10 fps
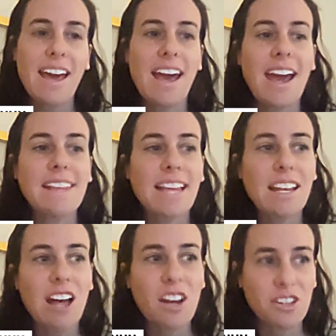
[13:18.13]
And
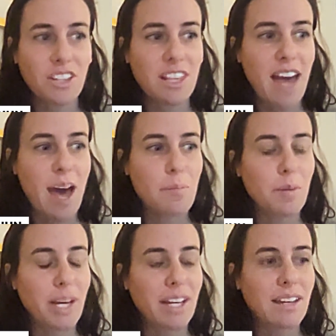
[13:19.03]
then not only that,
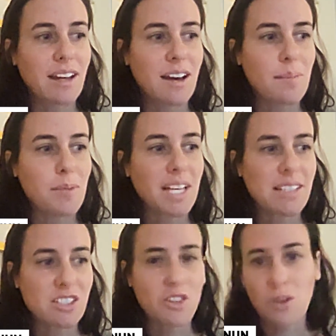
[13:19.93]
but
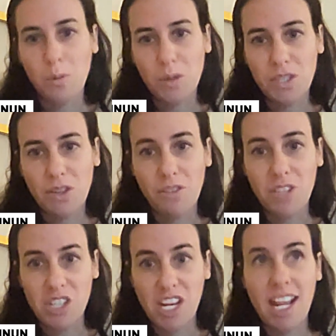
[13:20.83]
because geothermal is so
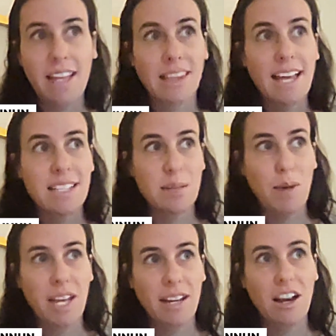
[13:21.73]
efficient and less
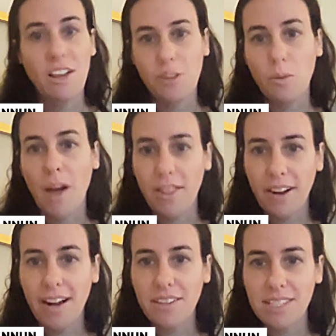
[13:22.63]
dependent on the
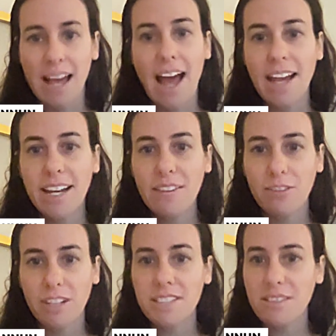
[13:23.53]
weather outside
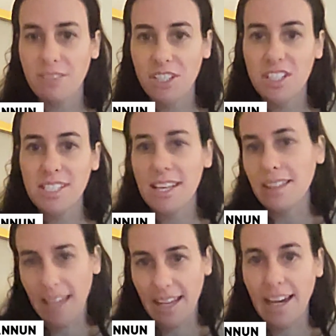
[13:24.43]
for its efficiency,
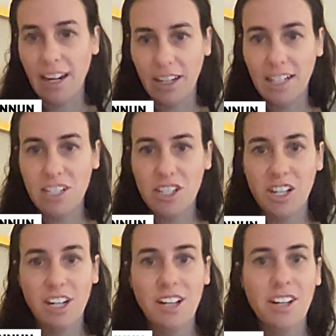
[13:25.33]
unlike an air
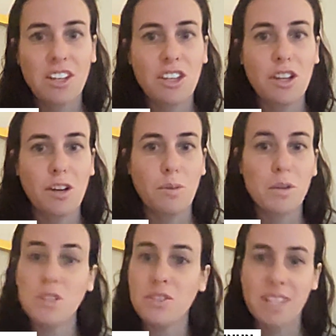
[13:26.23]
conditioner, you're
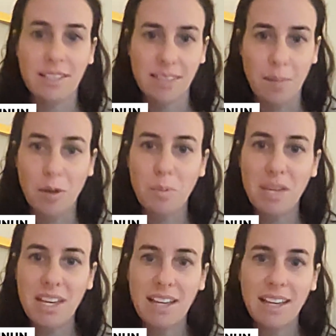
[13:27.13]
reducing summer
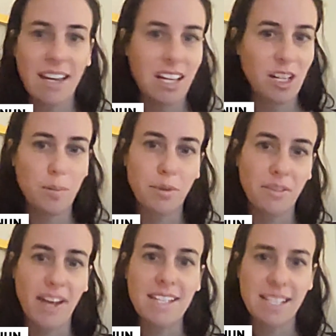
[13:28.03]
peak and you're
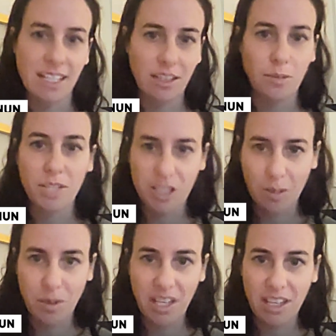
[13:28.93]
preventing the winter
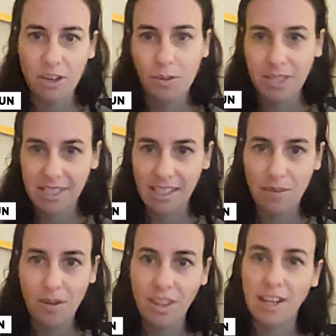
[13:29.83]
peak you would see
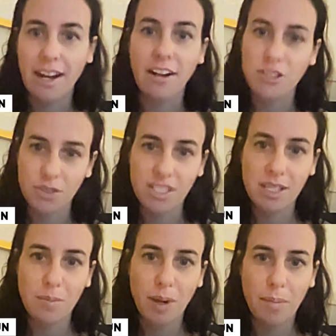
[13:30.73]
with an air source
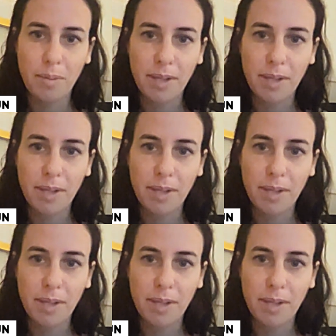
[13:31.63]
heat pump.